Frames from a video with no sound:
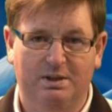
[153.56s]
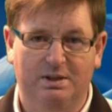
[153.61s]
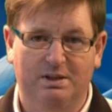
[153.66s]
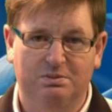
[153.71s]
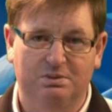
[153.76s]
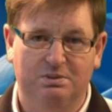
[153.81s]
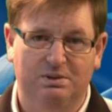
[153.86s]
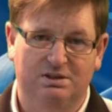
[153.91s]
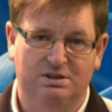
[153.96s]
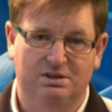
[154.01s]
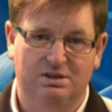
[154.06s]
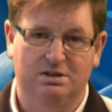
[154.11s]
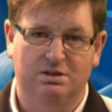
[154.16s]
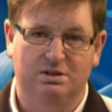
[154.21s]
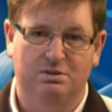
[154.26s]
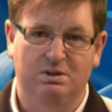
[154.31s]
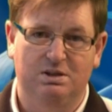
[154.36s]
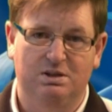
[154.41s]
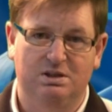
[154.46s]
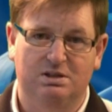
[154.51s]
that, we had a
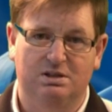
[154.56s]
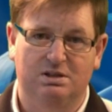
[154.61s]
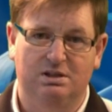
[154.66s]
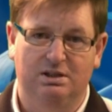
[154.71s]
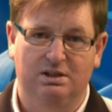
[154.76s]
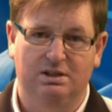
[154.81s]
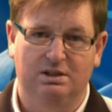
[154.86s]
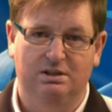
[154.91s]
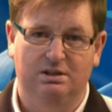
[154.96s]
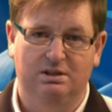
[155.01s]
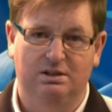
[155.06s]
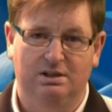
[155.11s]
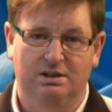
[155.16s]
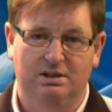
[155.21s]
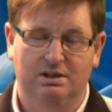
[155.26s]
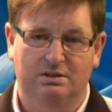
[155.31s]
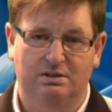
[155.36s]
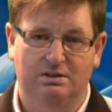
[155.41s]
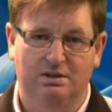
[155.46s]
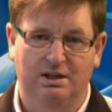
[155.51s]
situation in
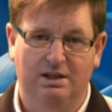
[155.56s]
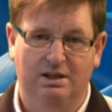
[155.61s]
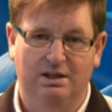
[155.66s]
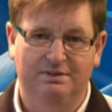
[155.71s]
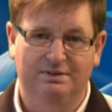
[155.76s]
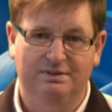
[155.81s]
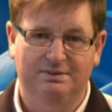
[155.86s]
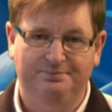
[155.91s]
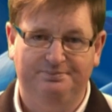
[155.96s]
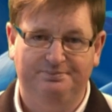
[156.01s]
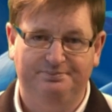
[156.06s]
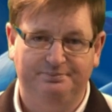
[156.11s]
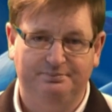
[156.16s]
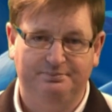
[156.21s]
Craigavon